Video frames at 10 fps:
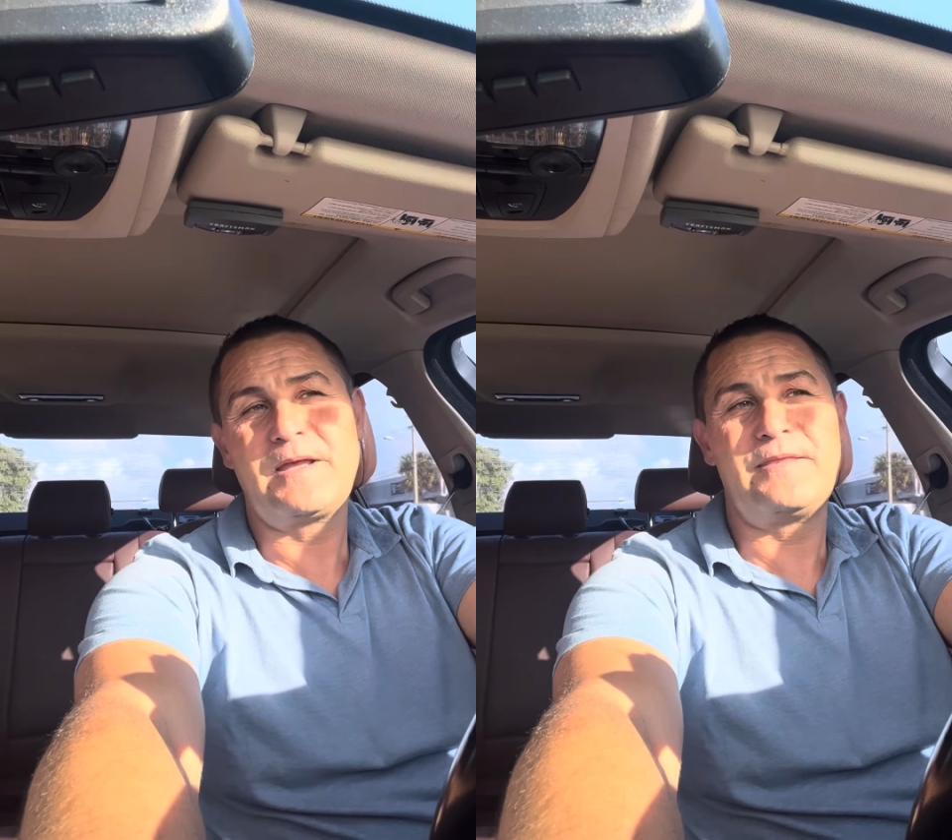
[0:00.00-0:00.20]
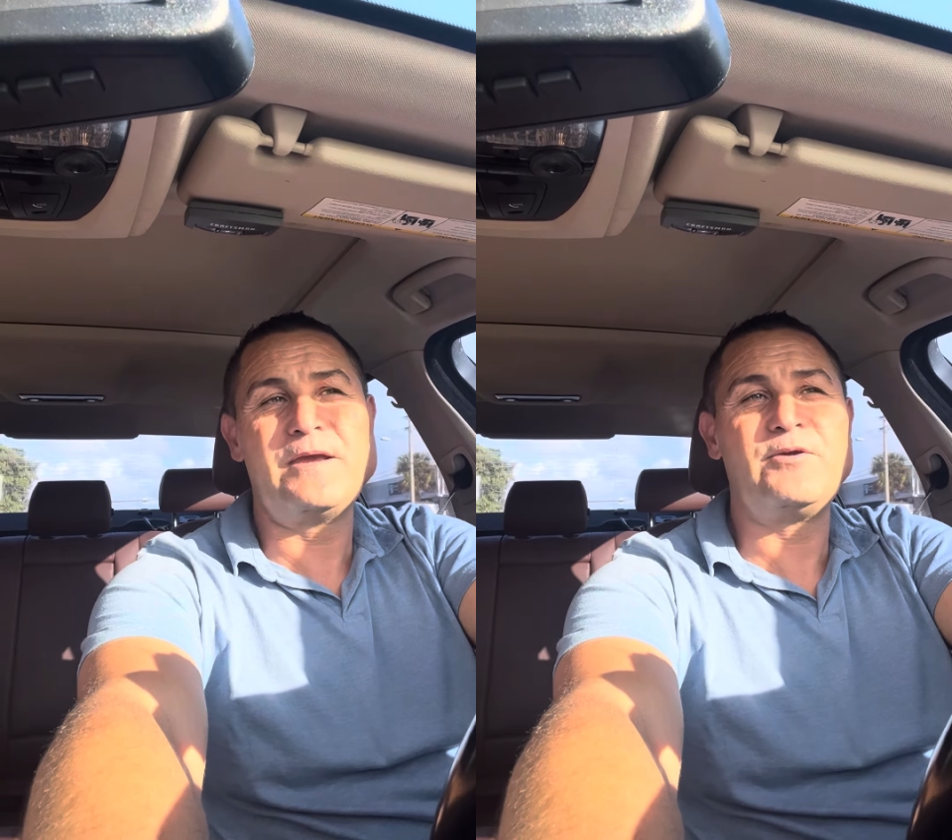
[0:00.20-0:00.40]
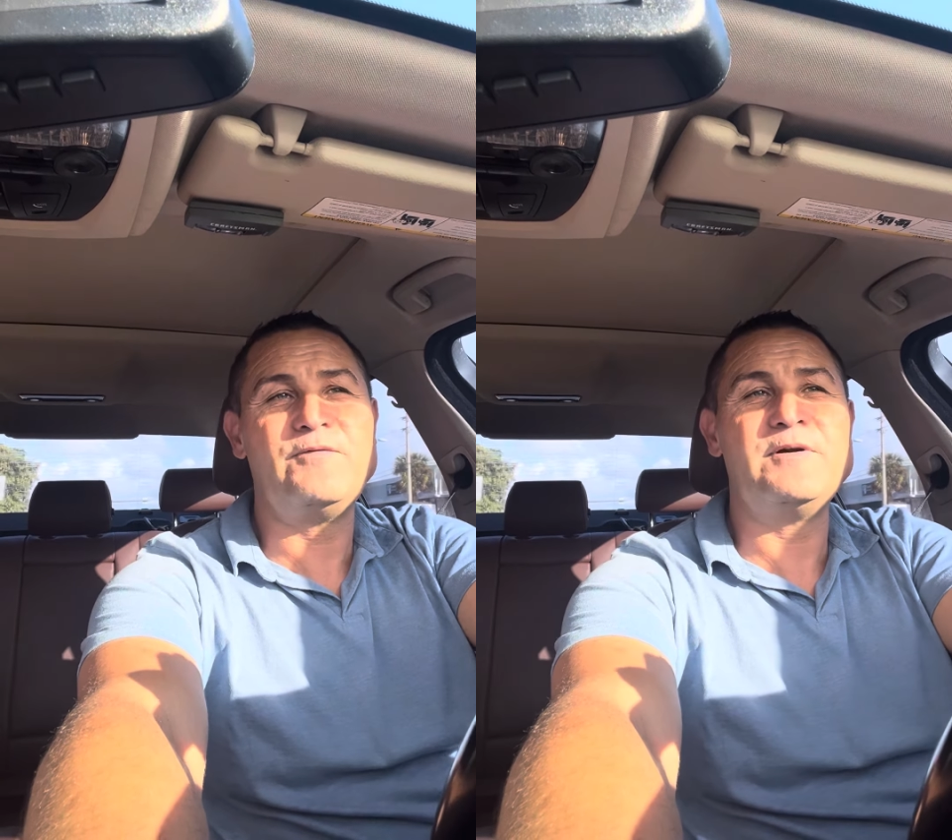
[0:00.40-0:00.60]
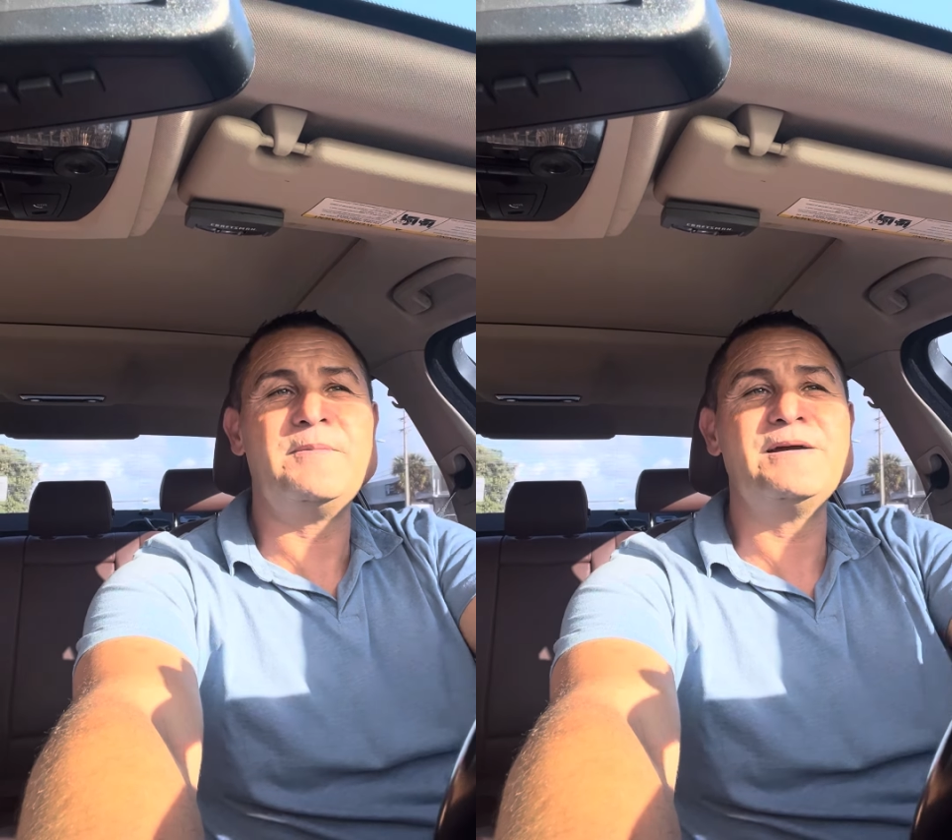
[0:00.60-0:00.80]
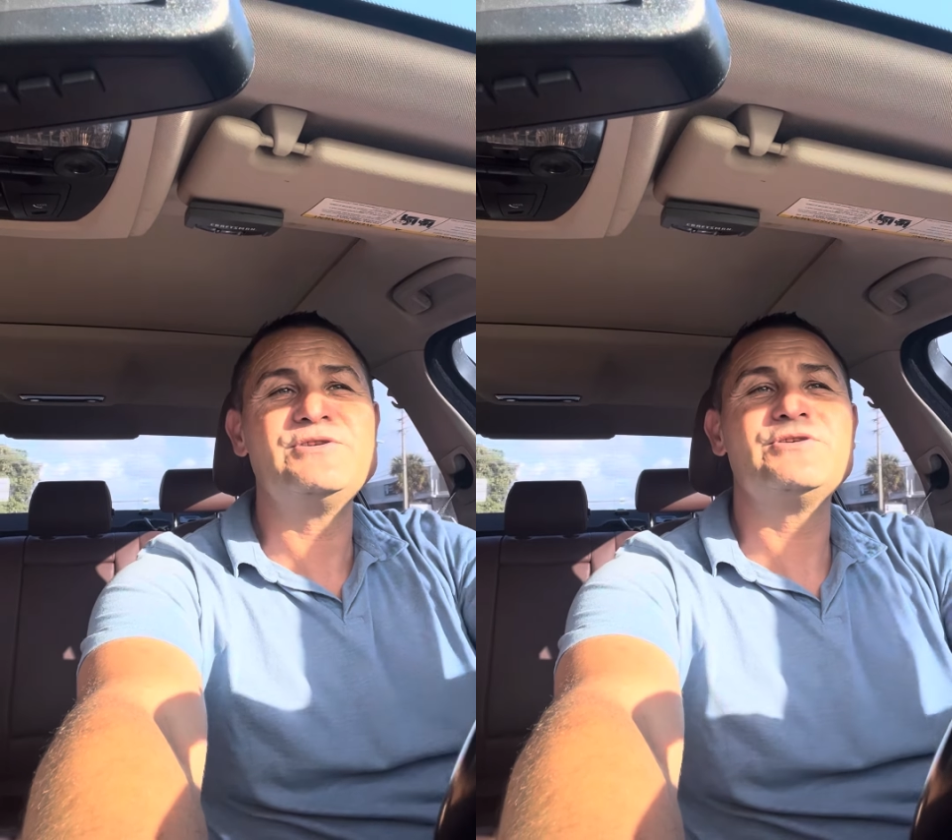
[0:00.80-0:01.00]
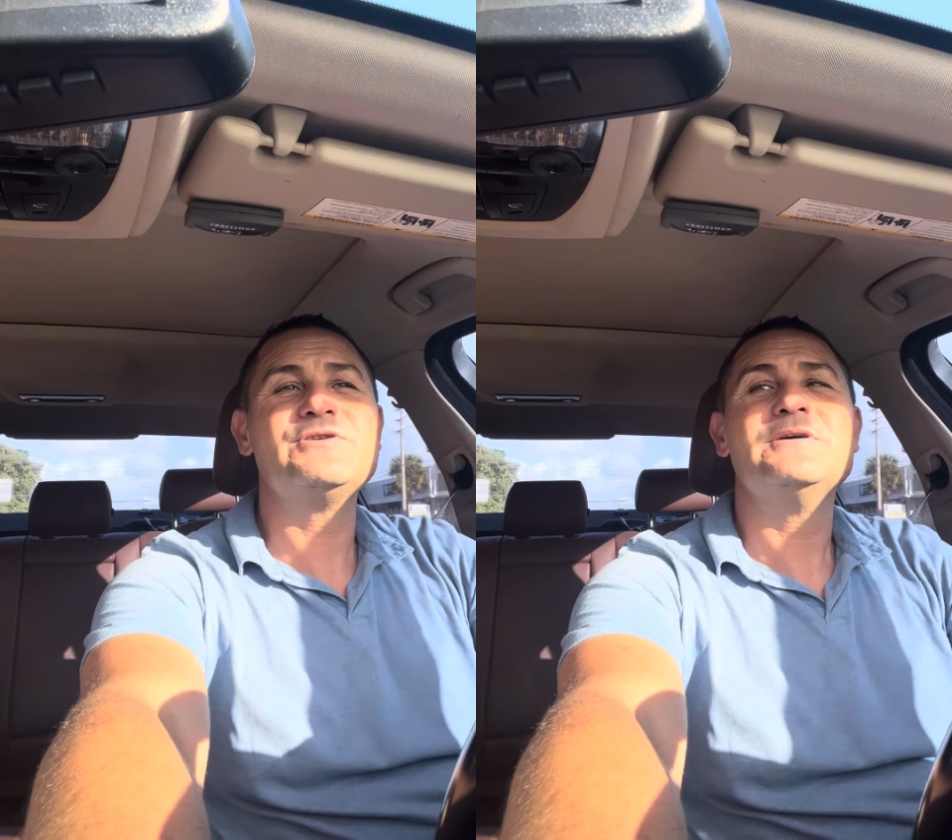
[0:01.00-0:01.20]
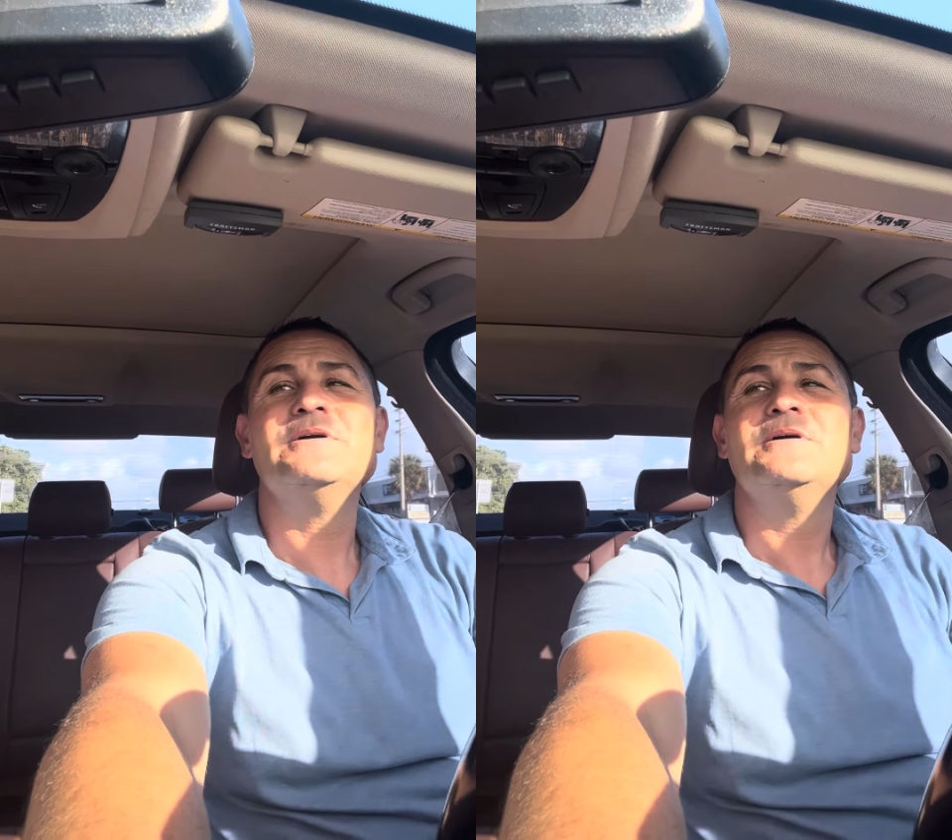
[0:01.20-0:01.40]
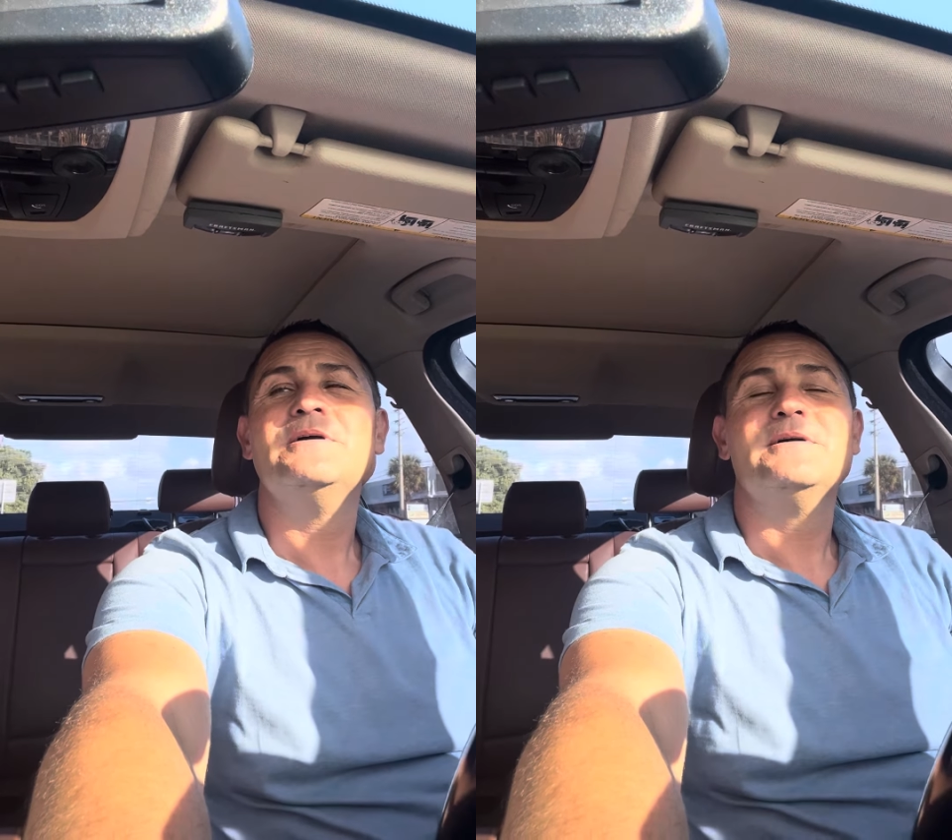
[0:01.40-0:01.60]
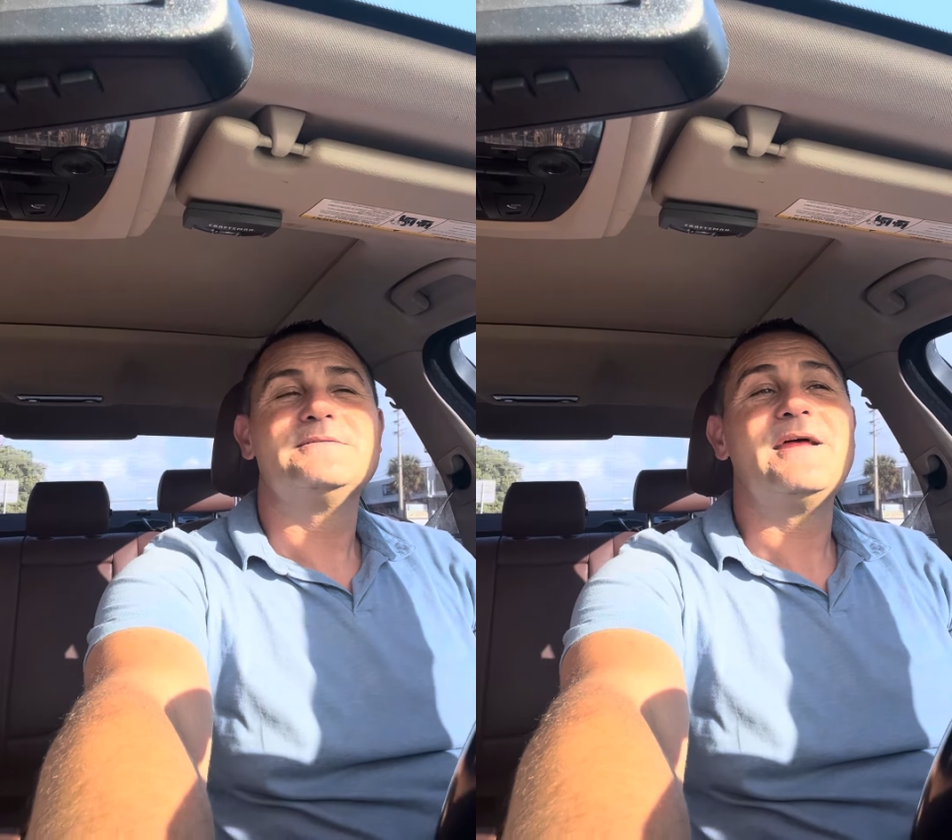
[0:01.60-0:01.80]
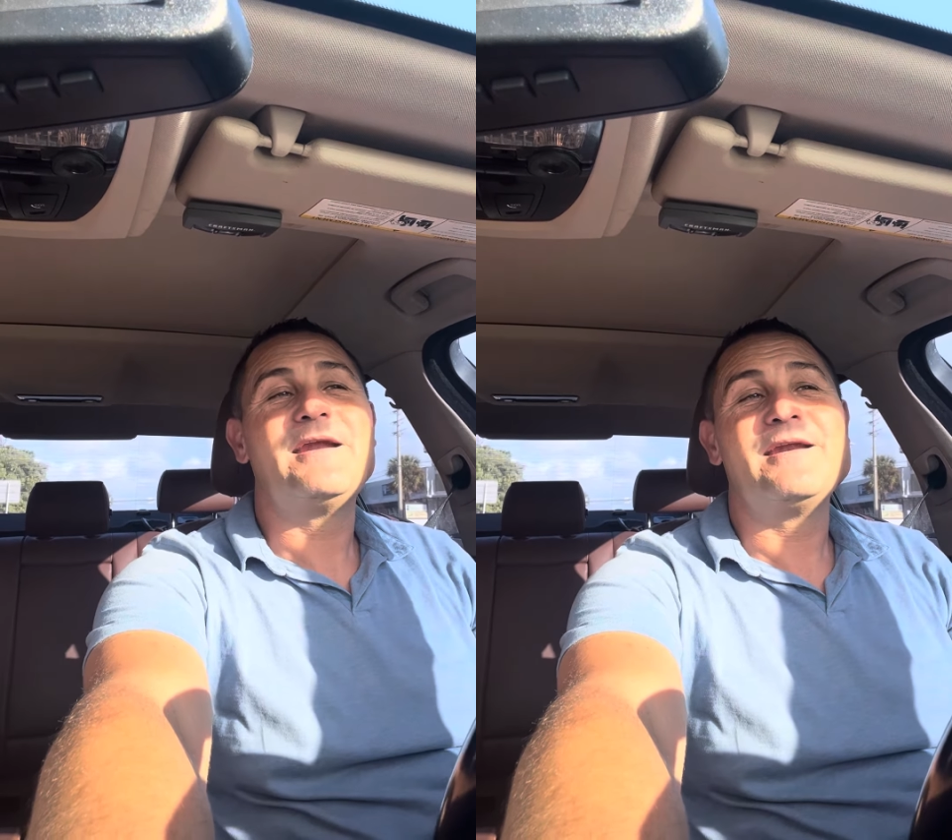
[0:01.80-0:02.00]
Thank you very much. It's not a